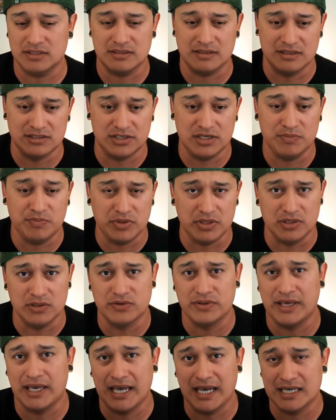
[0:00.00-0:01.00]
GPU
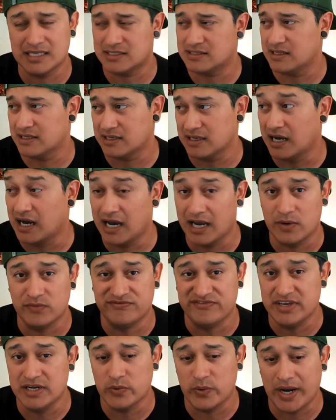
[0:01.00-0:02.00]
that has like a high
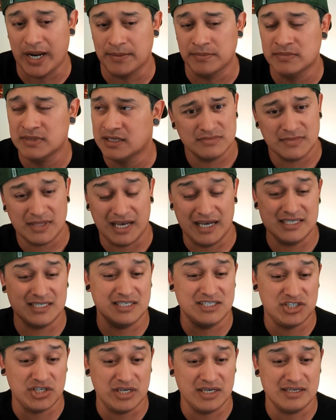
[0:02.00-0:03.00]
VRAM. I
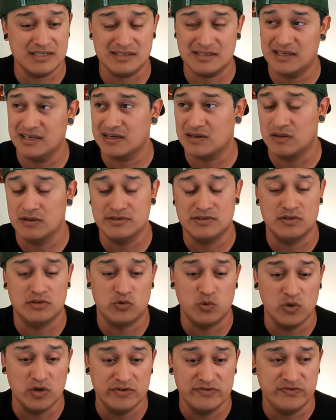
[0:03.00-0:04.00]
suggest get close to
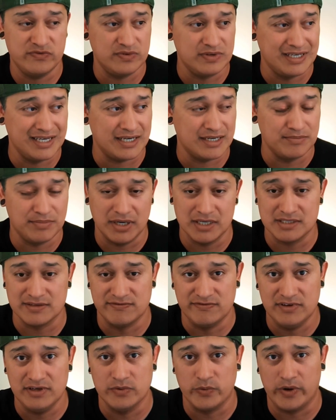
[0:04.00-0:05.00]
12 gigabytes of
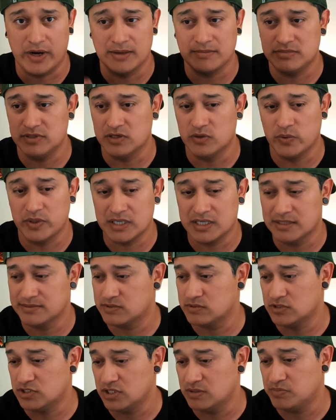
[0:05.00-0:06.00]
VRAM, you know, when it comes
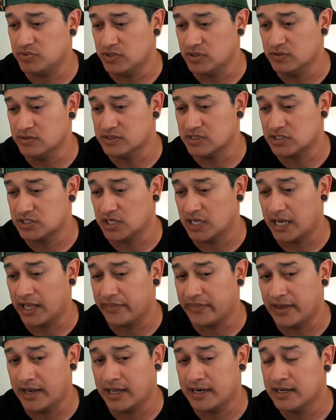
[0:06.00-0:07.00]
to GPUs and shit like
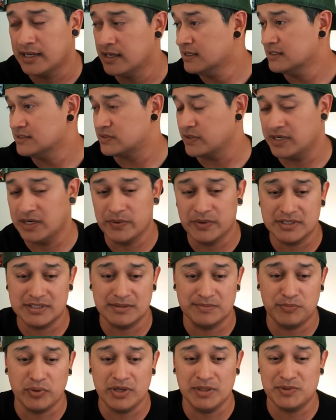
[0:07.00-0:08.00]
that. So anyways, the
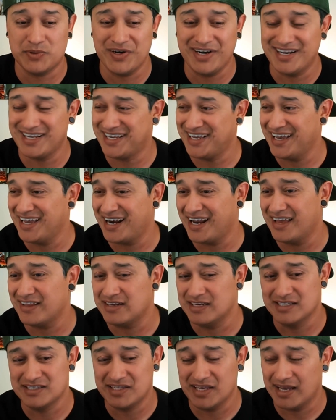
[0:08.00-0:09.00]
point I'm trying to get at
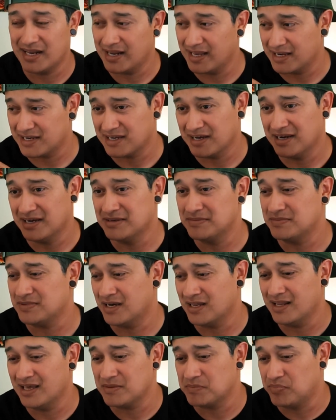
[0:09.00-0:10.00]
is that like,
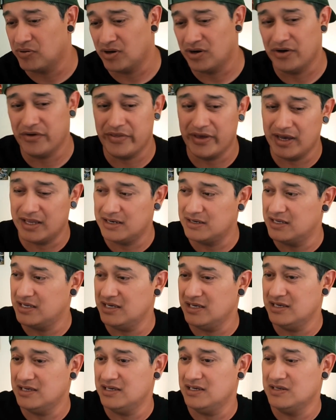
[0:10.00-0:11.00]
unlike Paul, that
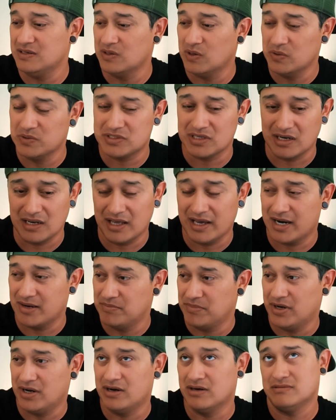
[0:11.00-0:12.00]
he knows a lot
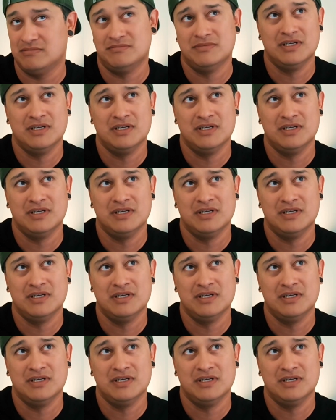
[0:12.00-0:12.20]
about